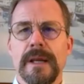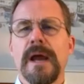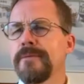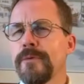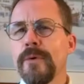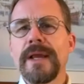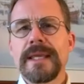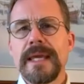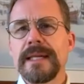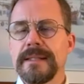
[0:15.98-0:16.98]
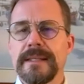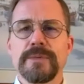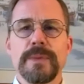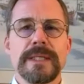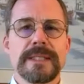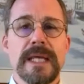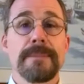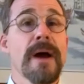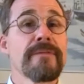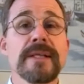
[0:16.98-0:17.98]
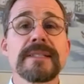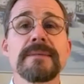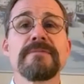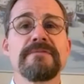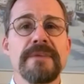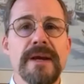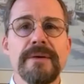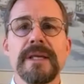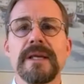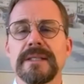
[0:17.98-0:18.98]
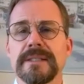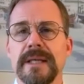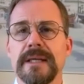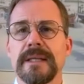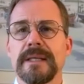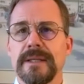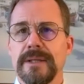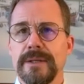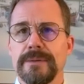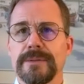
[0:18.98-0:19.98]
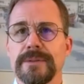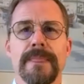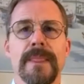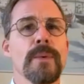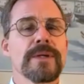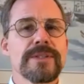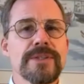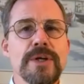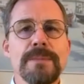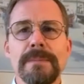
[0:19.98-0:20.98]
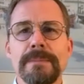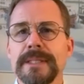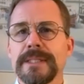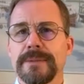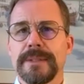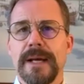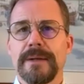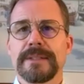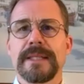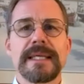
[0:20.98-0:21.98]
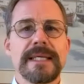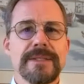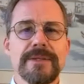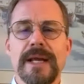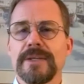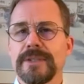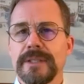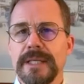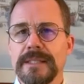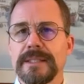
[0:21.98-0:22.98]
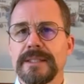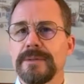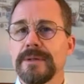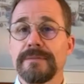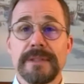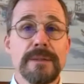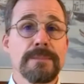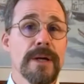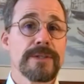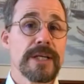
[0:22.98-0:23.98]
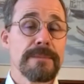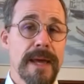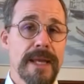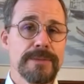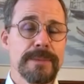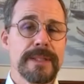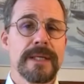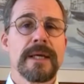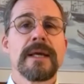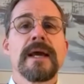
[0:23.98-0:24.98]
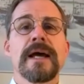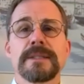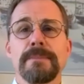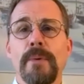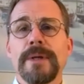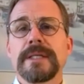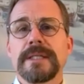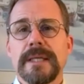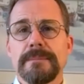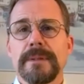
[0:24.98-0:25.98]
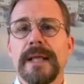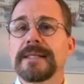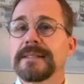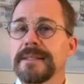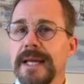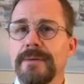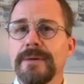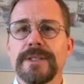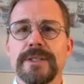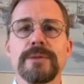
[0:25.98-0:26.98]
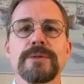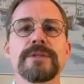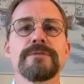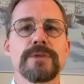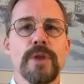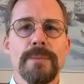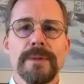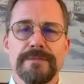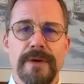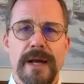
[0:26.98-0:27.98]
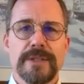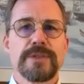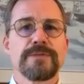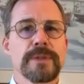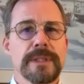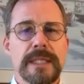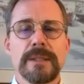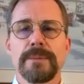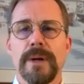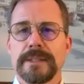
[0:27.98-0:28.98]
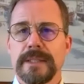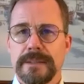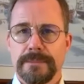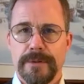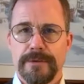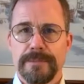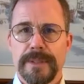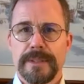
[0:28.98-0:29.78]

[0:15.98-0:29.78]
Before I get into this week's tip, I've got some very exciting news. We're super pleased to announce that the International Institute of Legal Project Management has appointed Gimbel as their exclusive global advisors for legal process improvement.